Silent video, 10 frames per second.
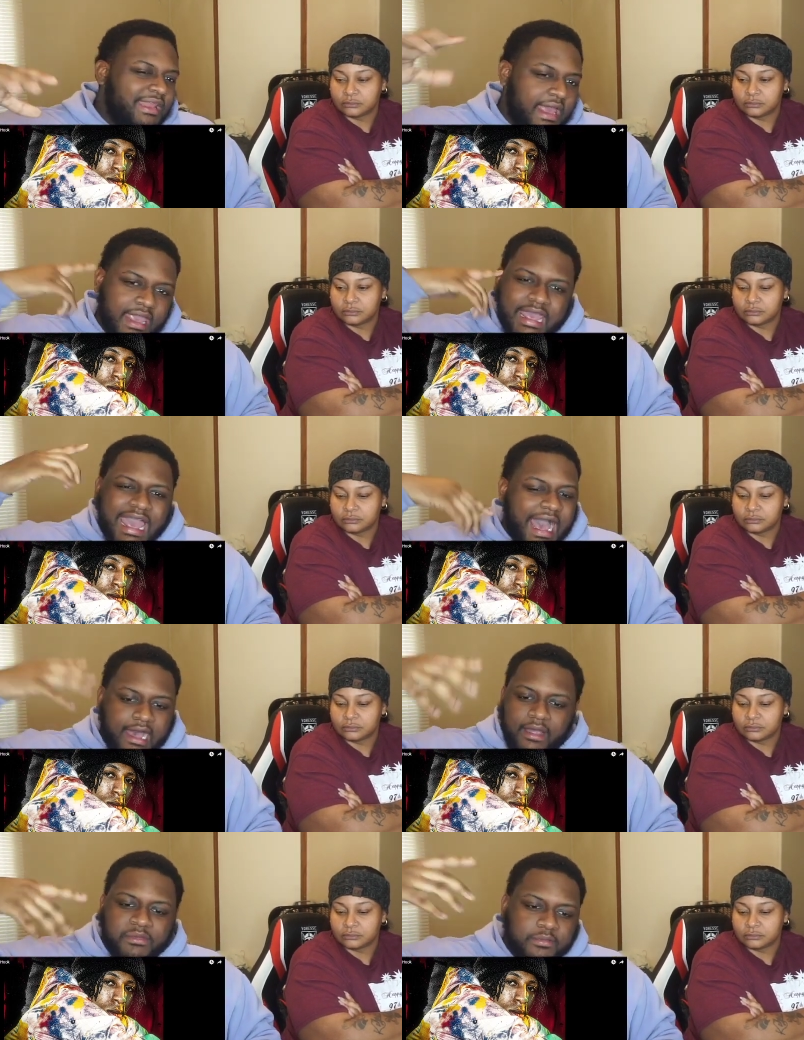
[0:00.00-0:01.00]
Speaker 1: like
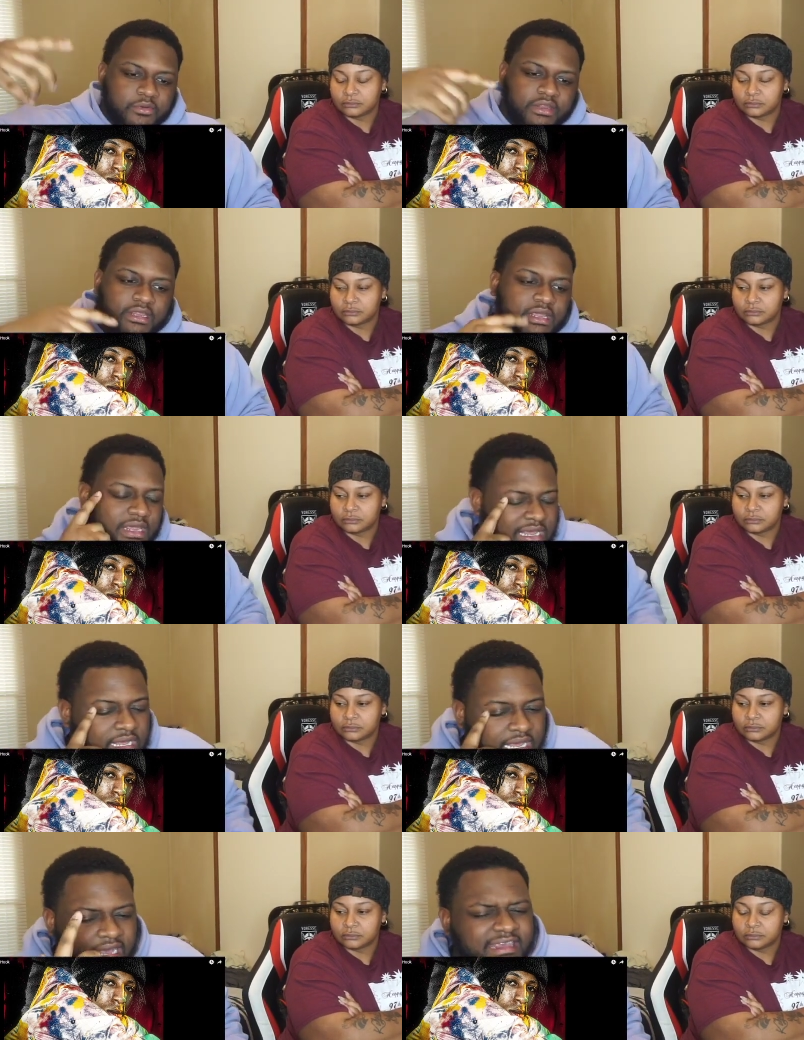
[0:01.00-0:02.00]
how I remember it.
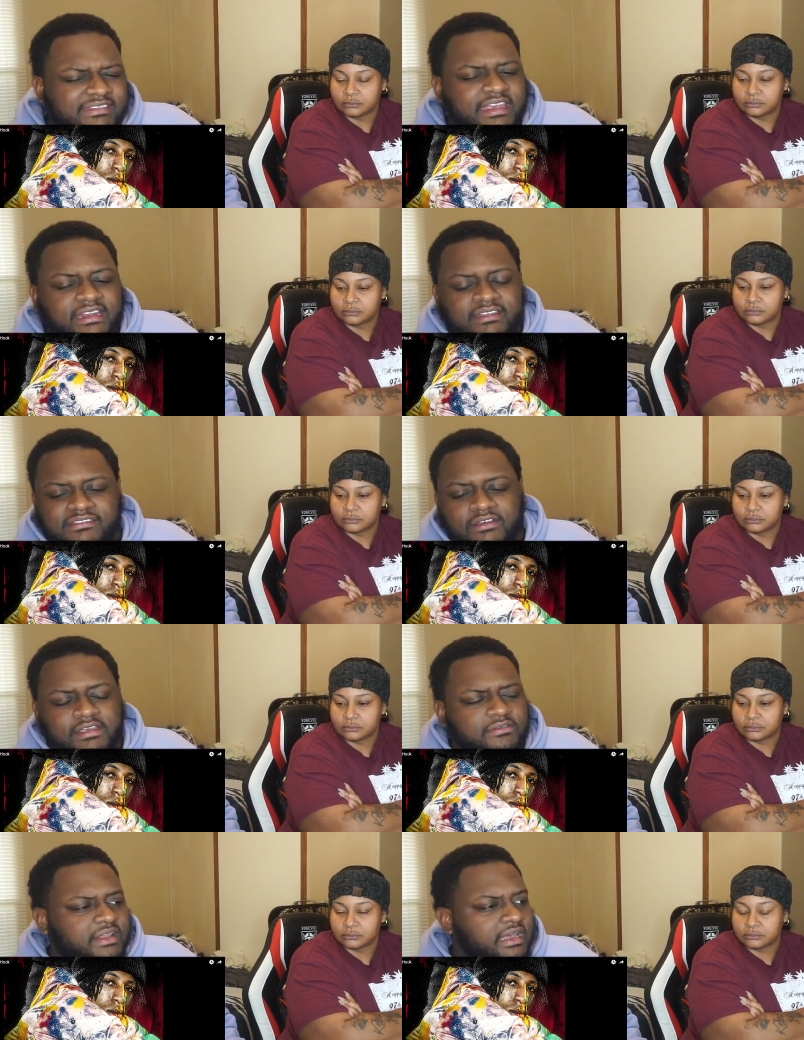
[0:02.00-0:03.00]
He said in this song, he
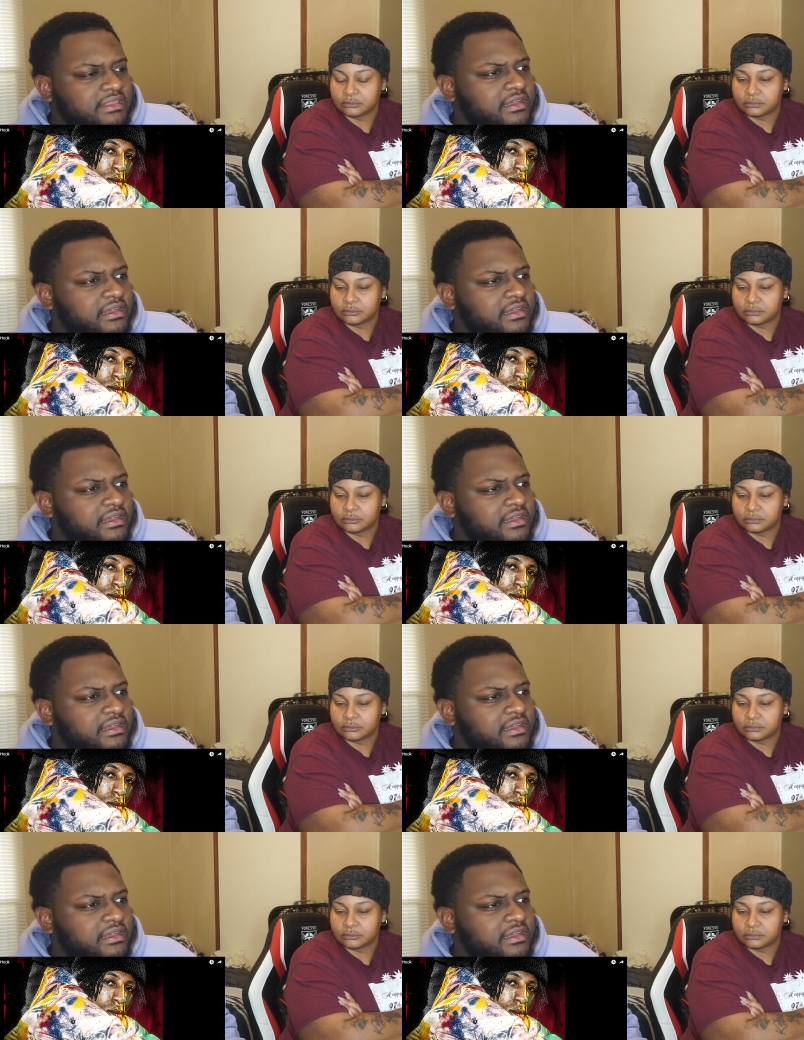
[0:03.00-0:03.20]
was like,